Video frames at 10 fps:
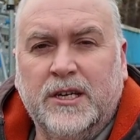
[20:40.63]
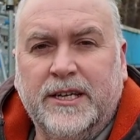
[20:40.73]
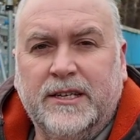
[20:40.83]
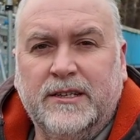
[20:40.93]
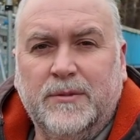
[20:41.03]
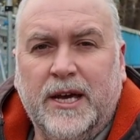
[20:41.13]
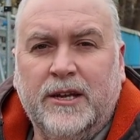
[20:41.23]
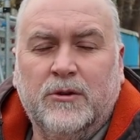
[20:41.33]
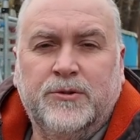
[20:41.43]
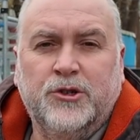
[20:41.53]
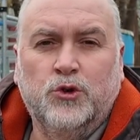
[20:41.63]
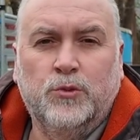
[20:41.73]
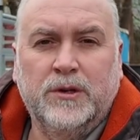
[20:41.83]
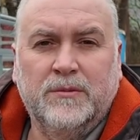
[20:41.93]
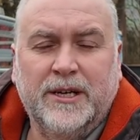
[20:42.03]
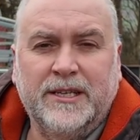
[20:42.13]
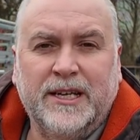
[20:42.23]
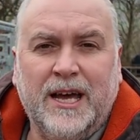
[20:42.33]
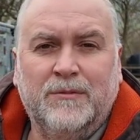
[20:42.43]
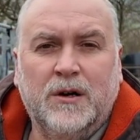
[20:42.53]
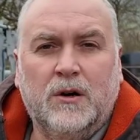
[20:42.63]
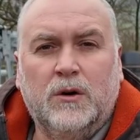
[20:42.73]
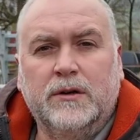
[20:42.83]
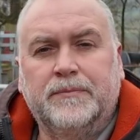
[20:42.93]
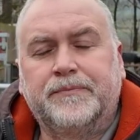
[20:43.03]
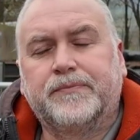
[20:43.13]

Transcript: Like you'd be ended up tubing him like to get him going.